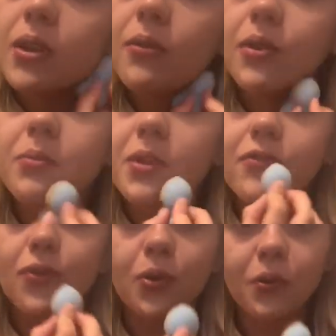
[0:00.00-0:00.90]
want to be
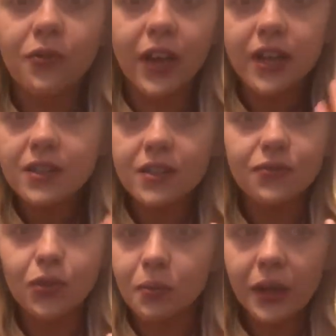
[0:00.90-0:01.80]
full face and
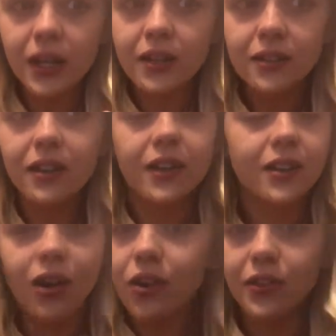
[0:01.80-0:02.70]
full beat like
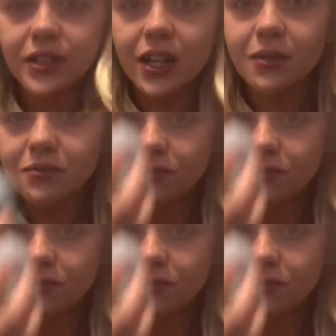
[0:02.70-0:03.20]
all the time.